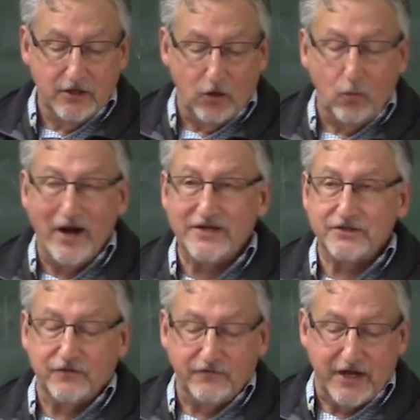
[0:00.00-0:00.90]
A
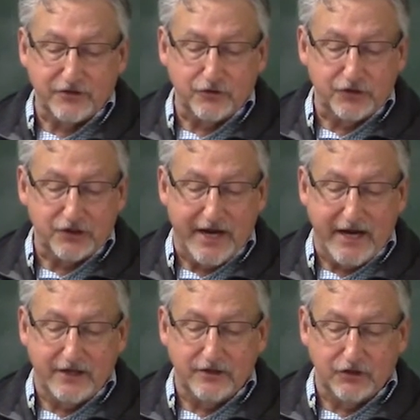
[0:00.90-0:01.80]
waste of desert
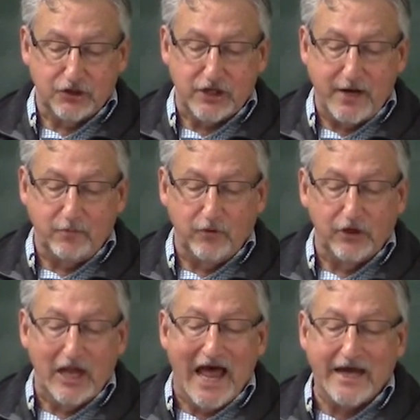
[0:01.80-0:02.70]
sand, a shape
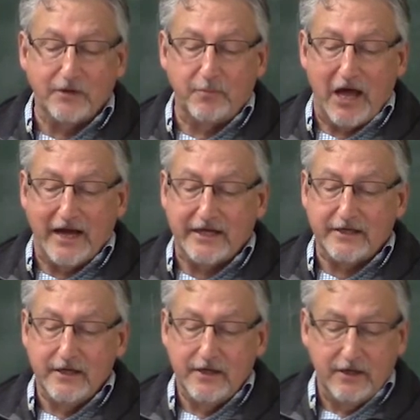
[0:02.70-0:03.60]
with lion
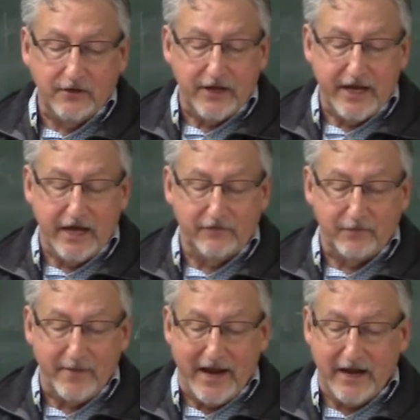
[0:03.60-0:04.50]
body and the head of
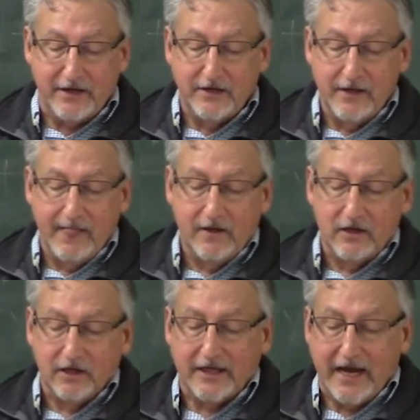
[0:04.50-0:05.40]
a man,
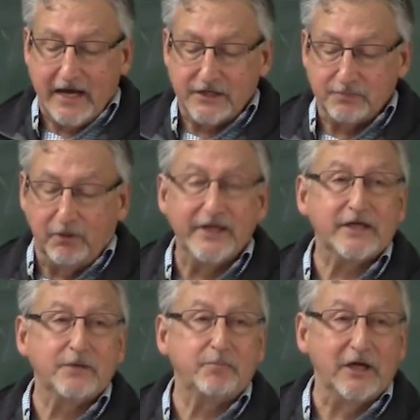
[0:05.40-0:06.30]
a gaze
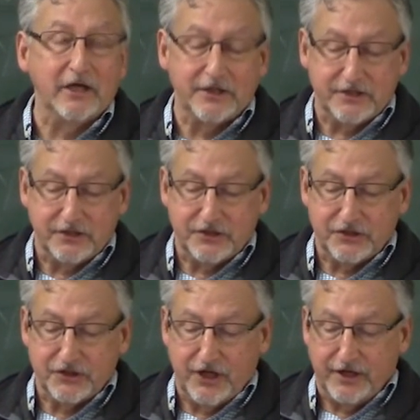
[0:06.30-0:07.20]
blink and pitiless as the
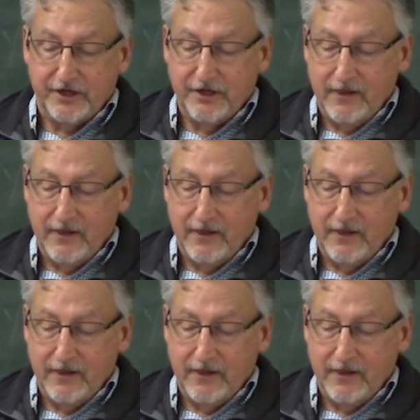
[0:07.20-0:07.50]
sun.